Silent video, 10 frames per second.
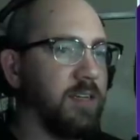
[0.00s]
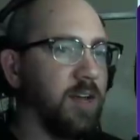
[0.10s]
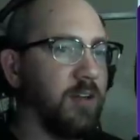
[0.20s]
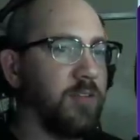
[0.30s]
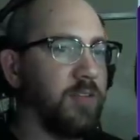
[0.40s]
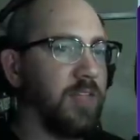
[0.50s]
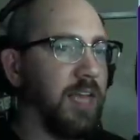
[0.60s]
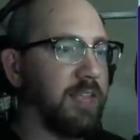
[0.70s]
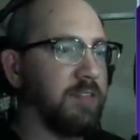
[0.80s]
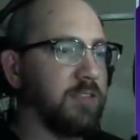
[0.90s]
Other than
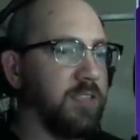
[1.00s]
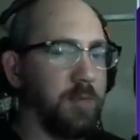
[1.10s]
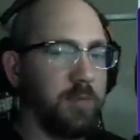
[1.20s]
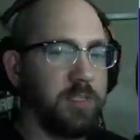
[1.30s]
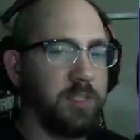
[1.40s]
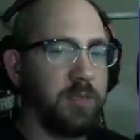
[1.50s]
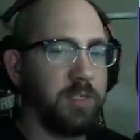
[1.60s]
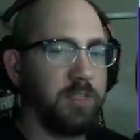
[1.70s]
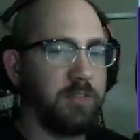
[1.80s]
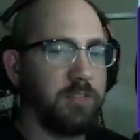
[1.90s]
that, there's not really a big
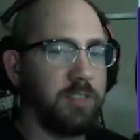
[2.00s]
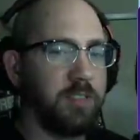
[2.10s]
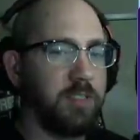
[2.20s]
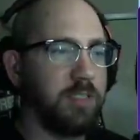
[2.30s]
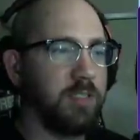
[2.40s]
difference.